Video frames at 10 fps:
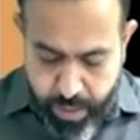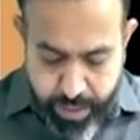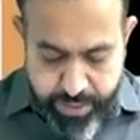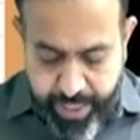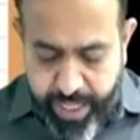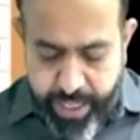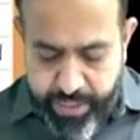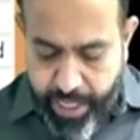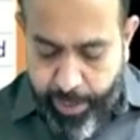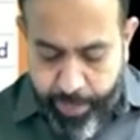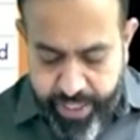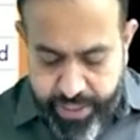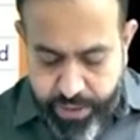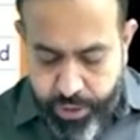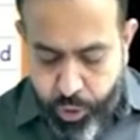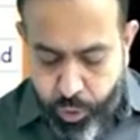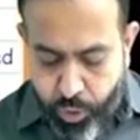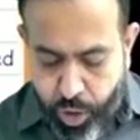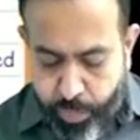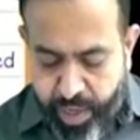Second is, application should
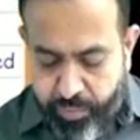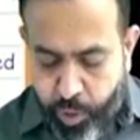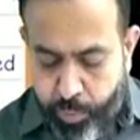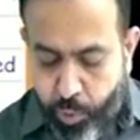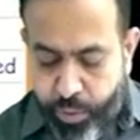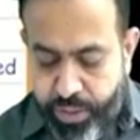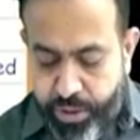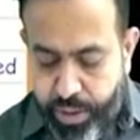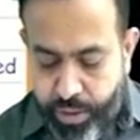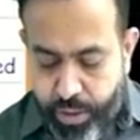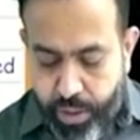not by way of donation